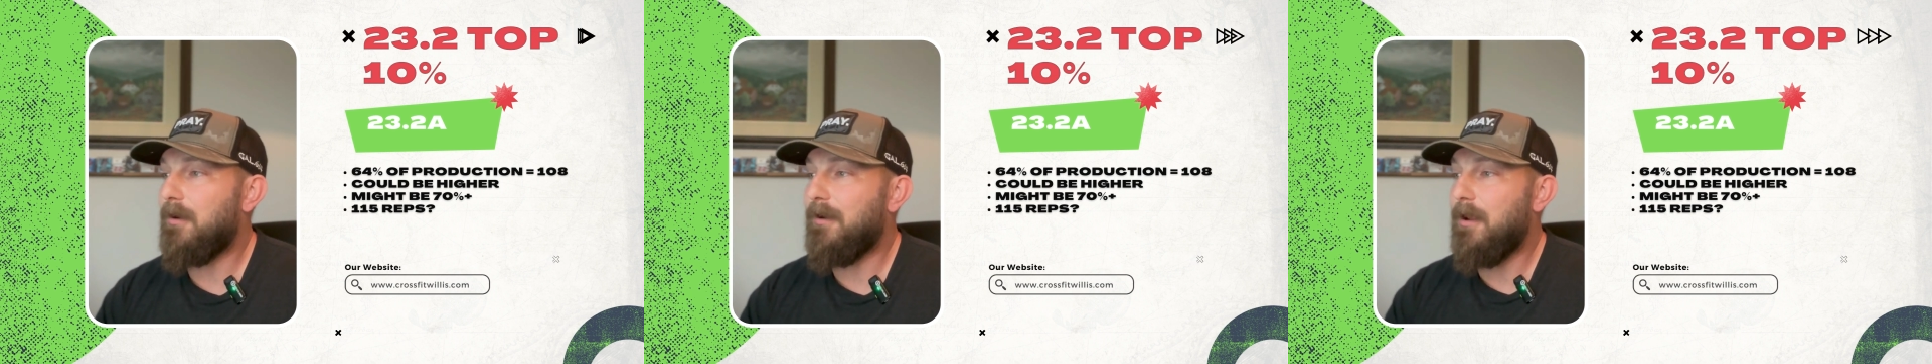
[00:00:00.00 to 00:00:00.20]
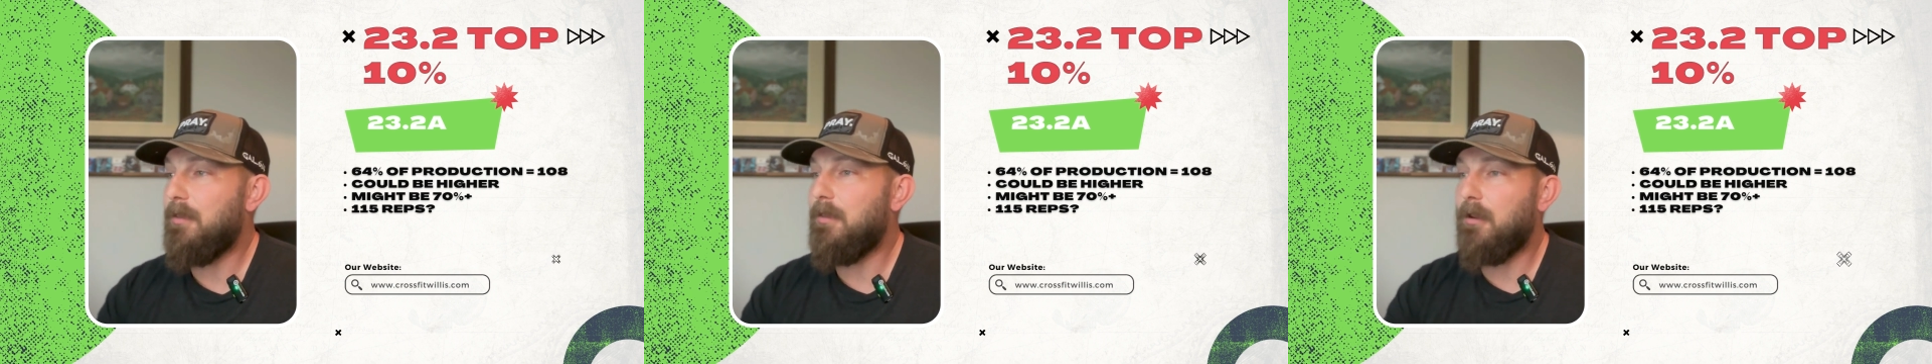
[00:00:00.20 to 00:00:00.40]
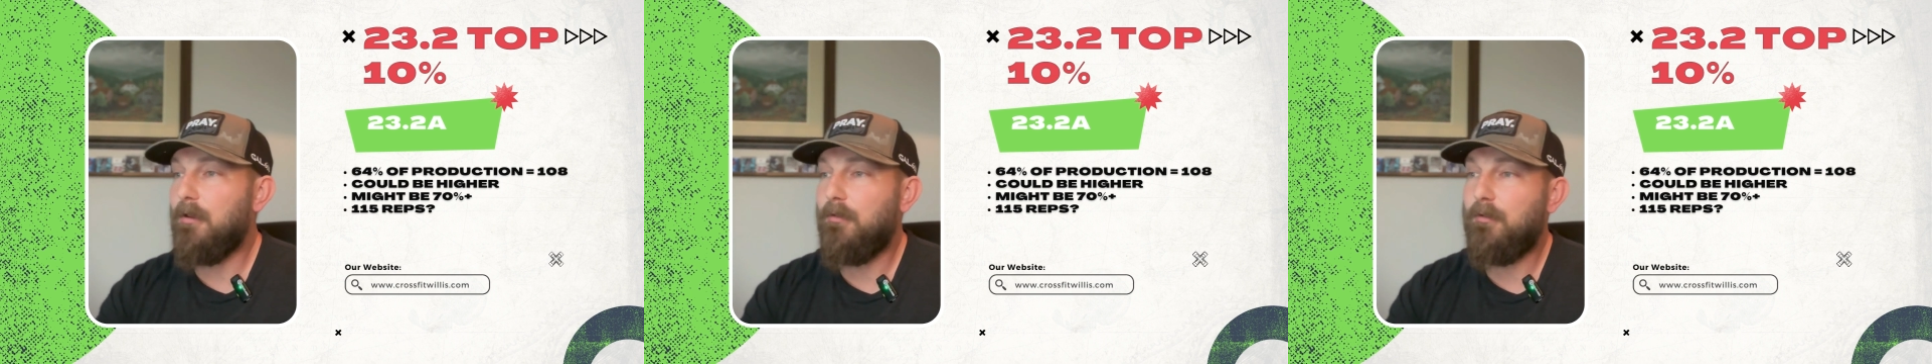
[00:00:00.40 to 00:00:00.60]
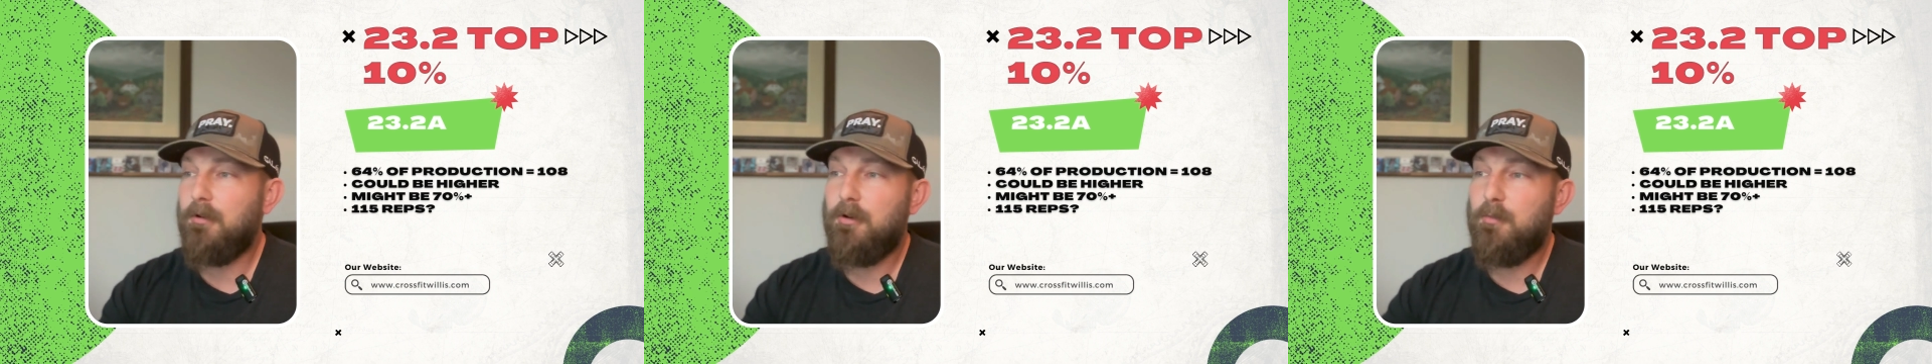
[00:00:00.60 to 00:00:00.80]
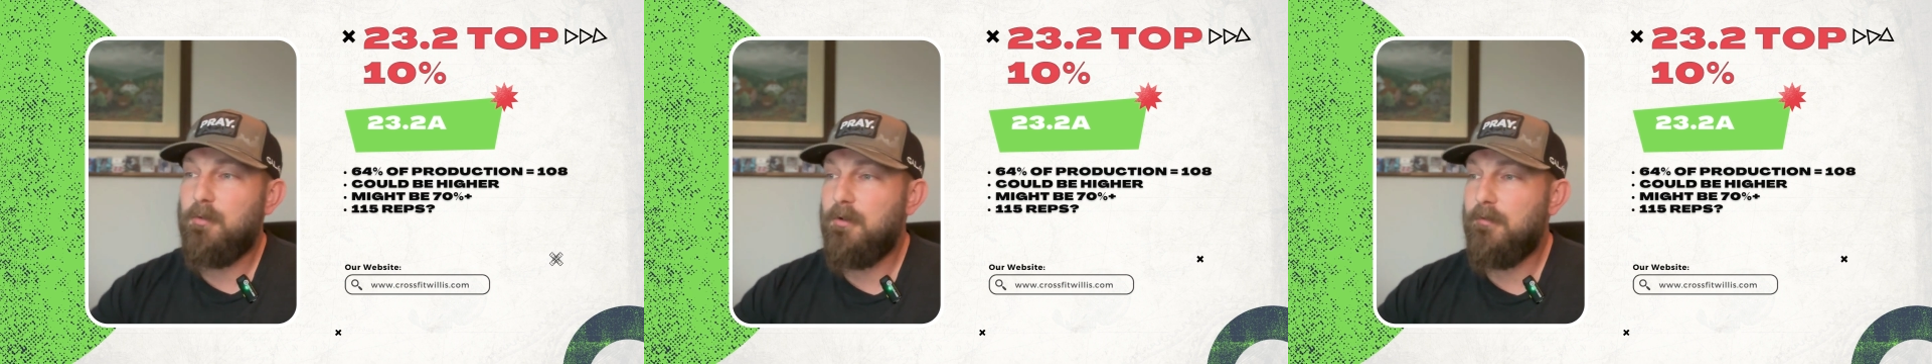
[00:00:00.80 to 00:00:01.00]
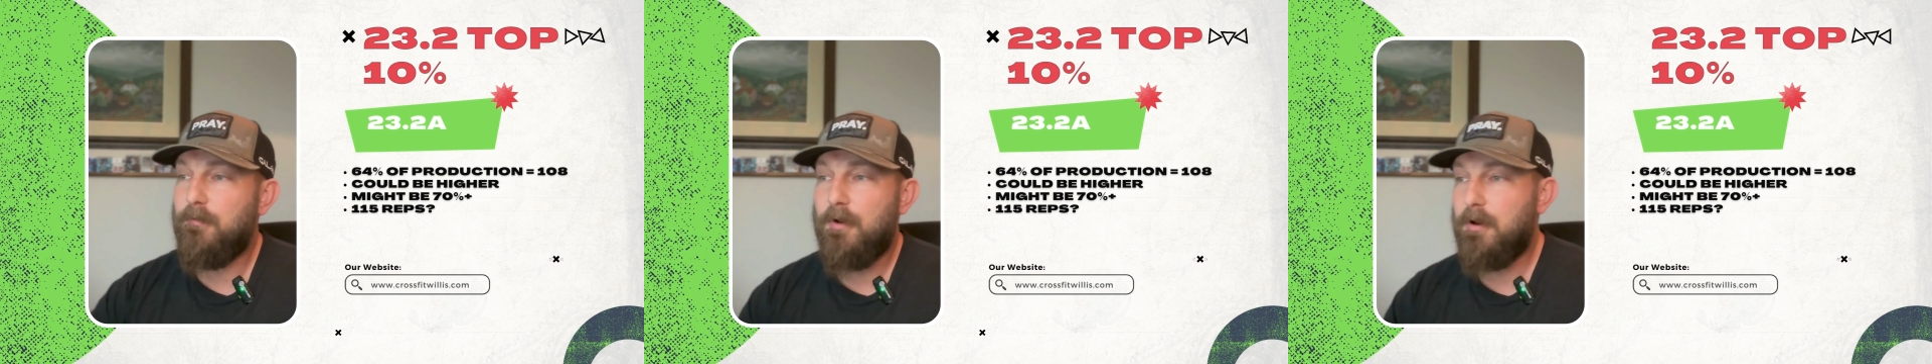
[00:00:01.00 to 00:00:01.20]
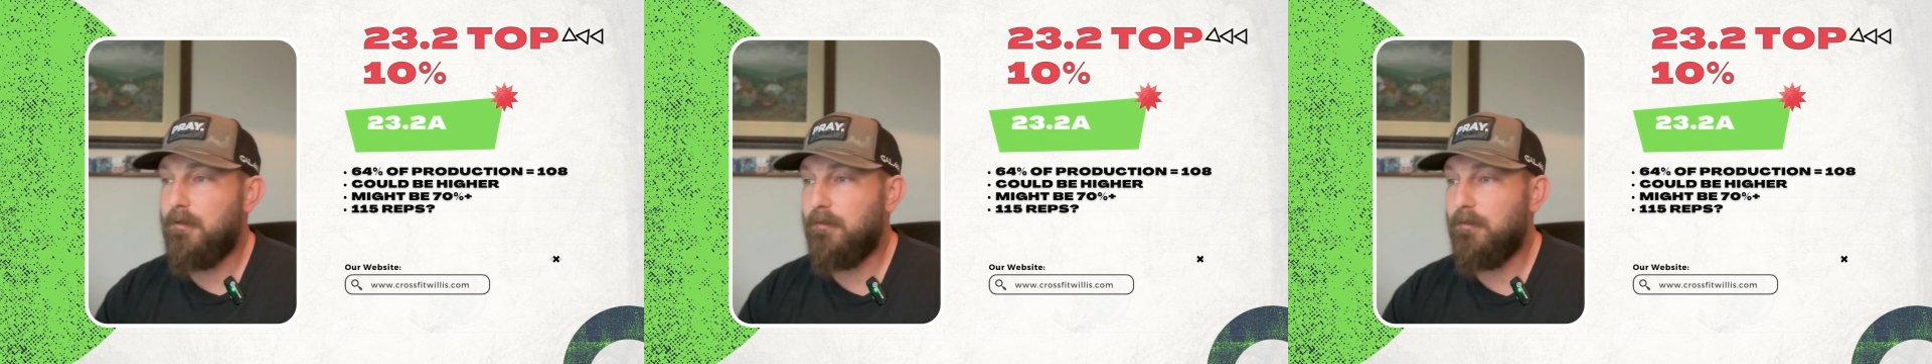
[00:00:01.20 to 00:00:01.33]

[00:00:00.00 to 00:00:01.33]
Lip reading: And I think it's going to be very